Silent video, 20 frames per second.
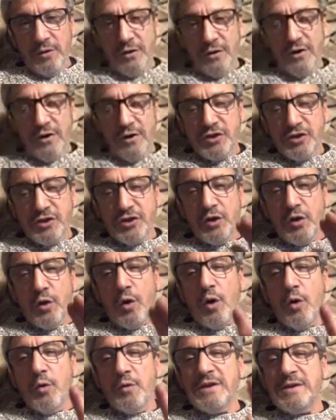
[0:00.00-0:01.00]
should
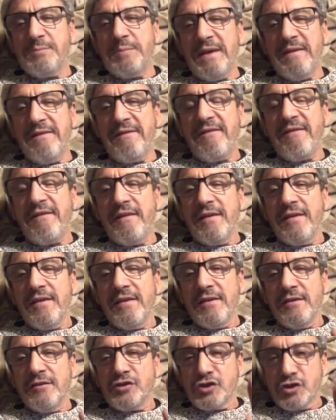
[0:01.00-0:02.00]
always be
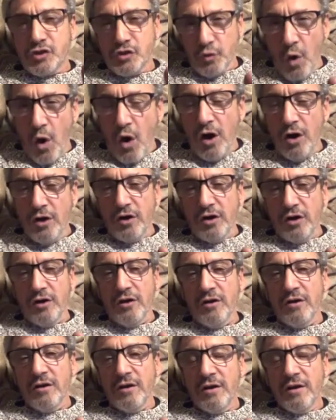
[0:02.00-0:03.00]

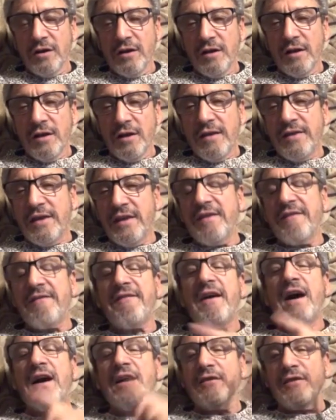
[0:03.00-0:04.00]
stronger than the
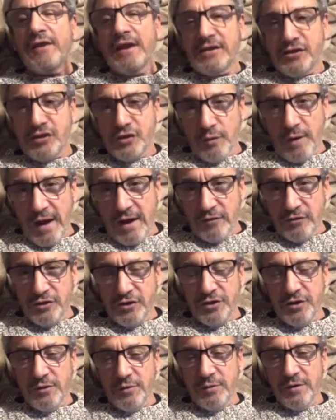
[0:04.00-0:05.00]
fire that surrounds
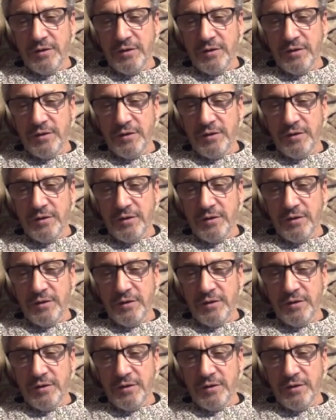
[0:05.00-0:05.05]
you.